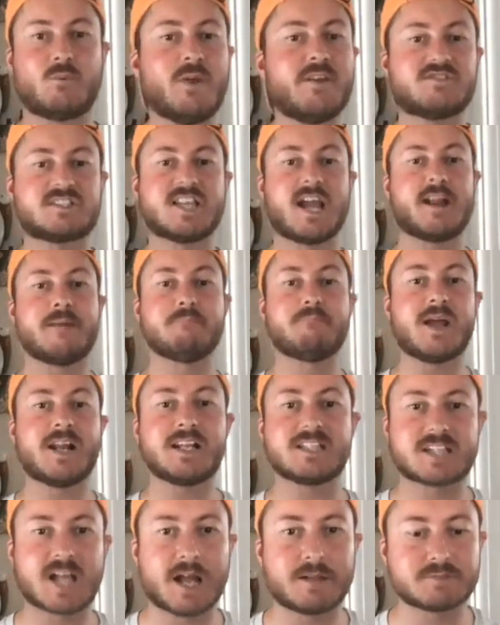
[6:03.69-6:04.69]
We've said it
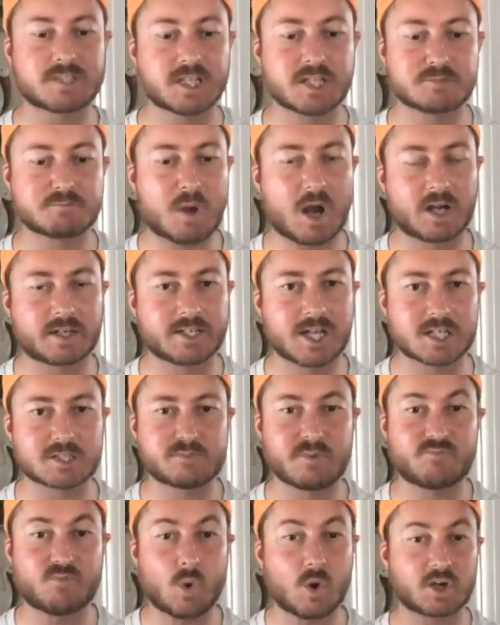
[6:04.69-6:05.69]
many times on this podcast
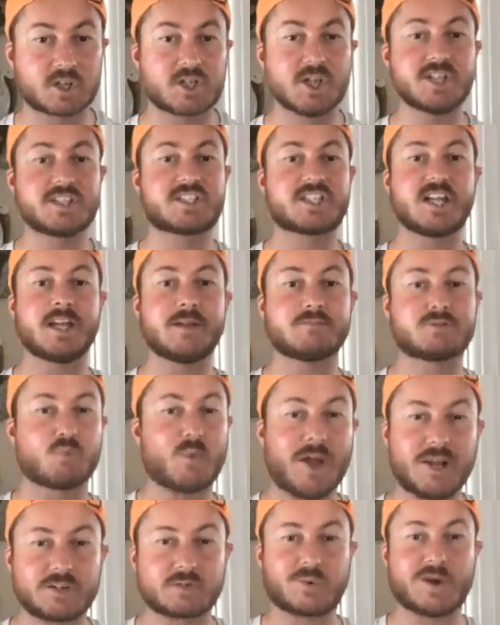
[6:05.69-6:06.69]
before. Good teams
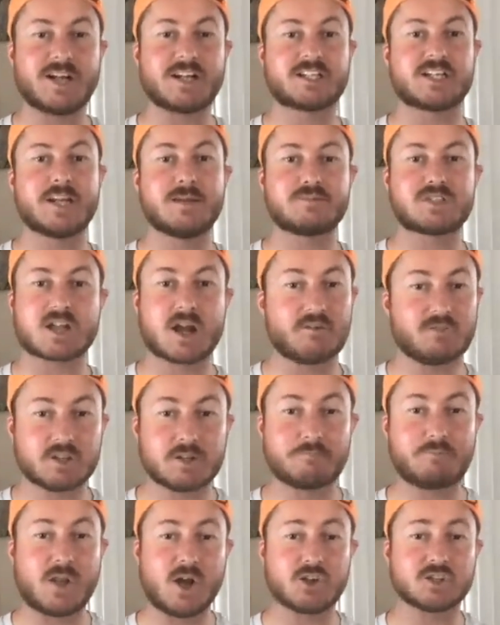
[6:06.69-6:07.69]
win, great teams cover.
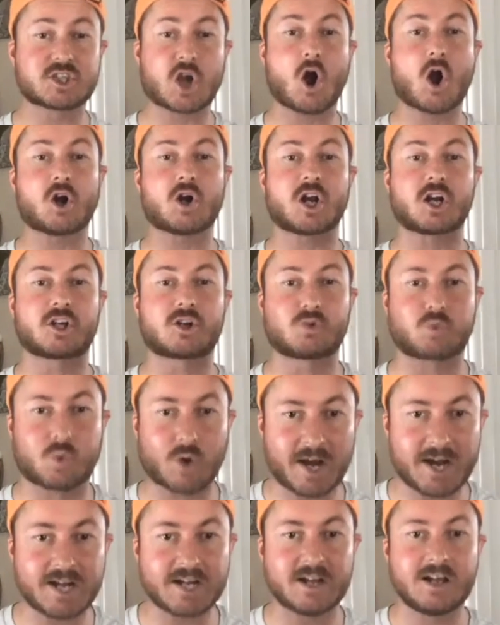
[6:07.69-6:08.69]
The Bills are a
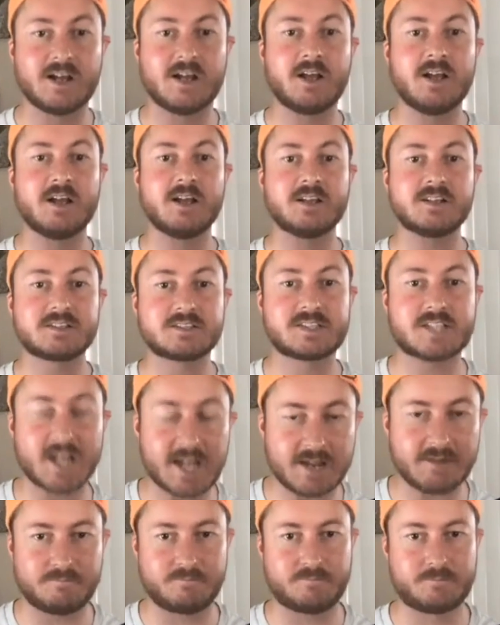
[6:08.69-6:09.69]
great team.